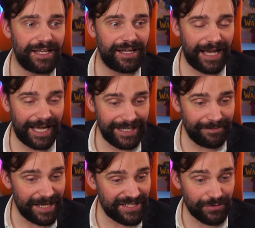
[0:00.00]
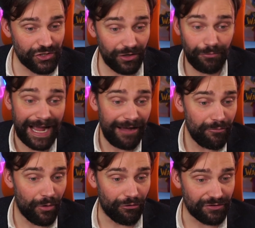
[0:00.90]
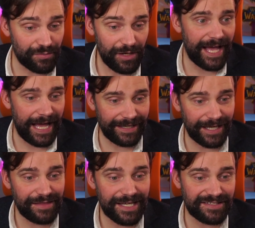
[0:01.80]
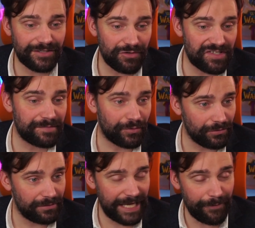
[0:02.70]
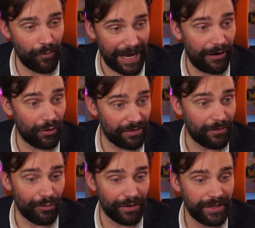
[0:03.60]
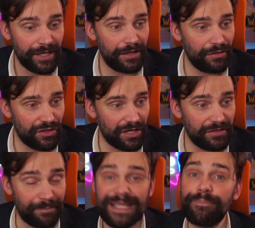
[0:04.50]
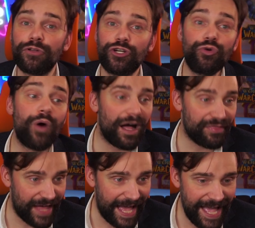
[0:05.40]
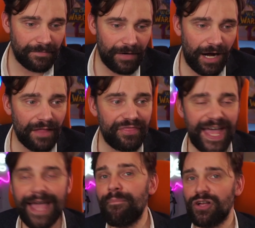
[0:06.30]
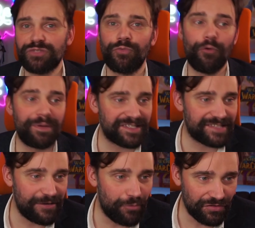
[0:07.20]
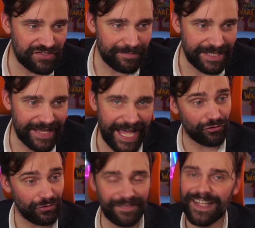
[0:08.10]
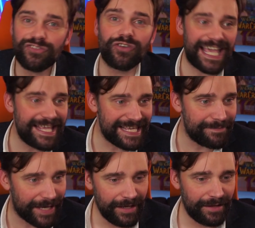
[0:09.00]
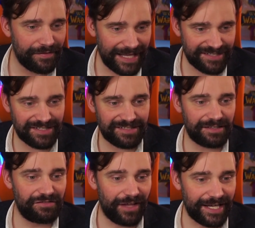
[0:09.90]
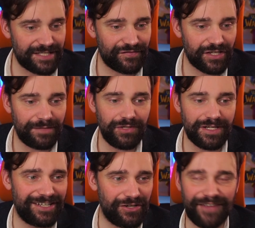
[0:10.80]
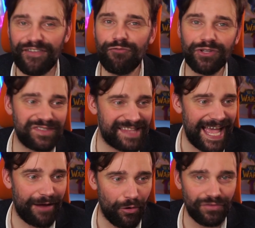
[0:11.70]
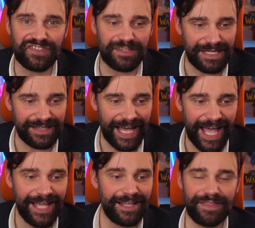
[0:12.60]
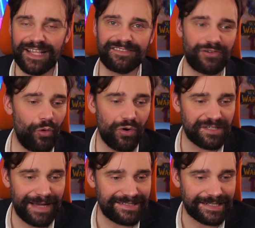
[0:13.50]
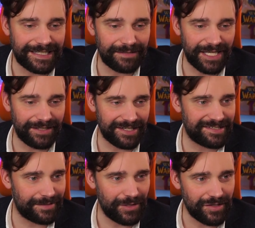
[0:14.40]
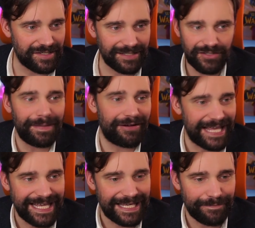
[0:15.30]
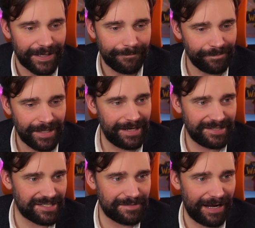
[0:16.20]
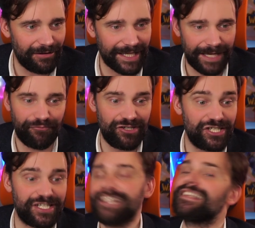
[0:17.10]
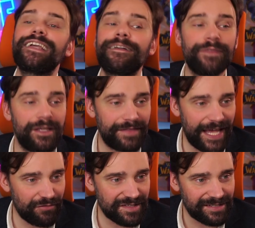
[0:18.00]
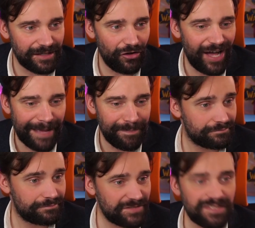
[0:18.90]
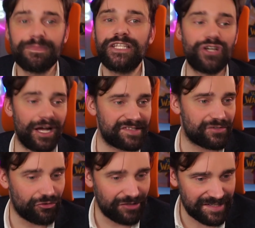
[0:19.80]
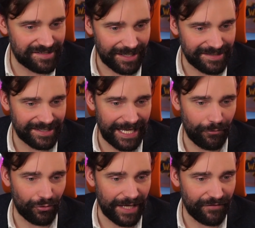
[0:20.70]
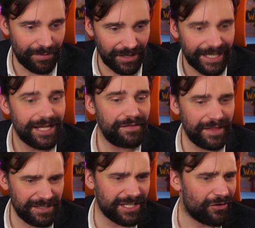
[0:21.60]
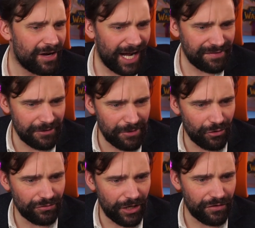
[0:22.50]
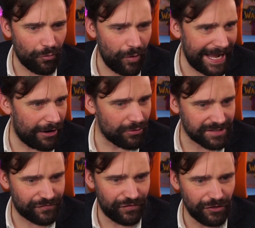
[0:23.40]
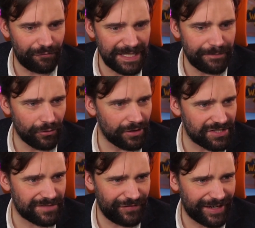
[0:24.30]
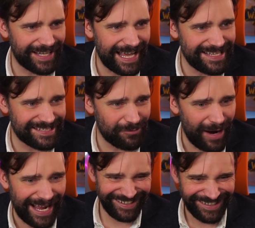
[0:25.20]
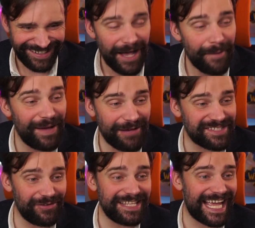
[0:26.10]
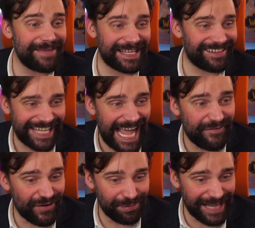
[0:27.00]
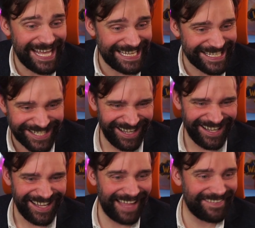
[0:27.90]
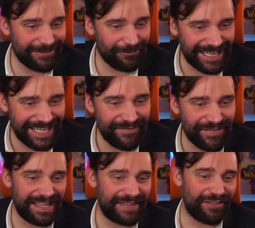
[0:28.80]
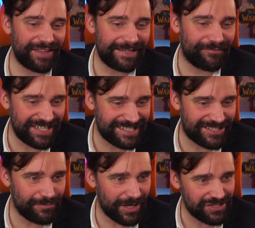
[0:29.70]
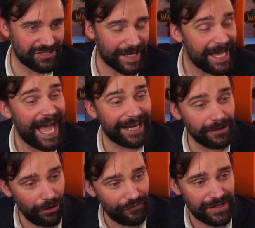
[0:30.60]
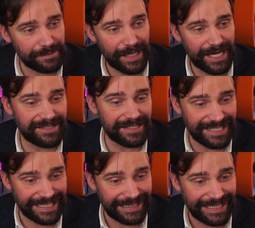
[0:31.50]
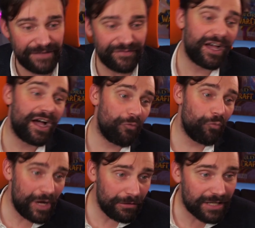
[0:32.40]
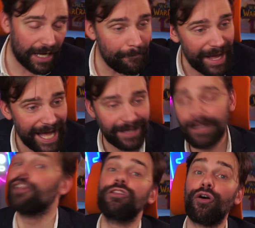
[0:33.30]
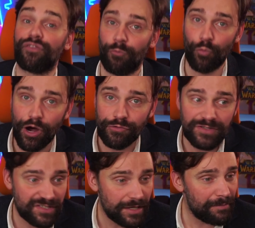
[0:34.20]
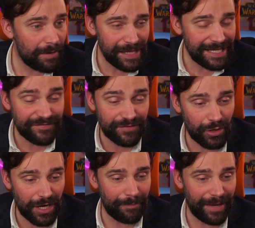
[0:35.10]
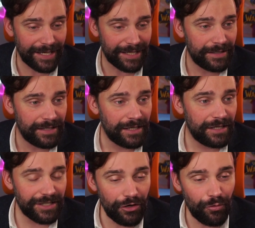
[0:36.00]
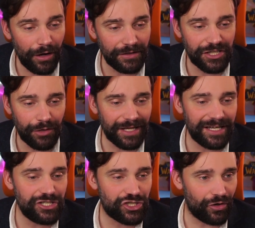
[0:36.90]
and it makes you enjoy WoW more as well. And I think it's noticeable in WoW at the moment that the people who are there are there much more because they want to be there. And that's not gatekeeping, that's just nice for the community. If everyone who's there wants to be there, that's automatically going to be a nicer community. It's not about gatekeeping, it's just about like appreciating that everyone's a lot happier. It doesn't mean you can't still criticize the game or whatever, but like, that, you know, I think we all know that WoW was full of people that just fucking hated WoW, but it was the only game they'd like ever played and they didn't want to leave it. They felt they'd invested invested too much into it. And a lot of those players that did leave will come back. A lot of them won't, but plenty of them will come back. You know what? You know when I enjoy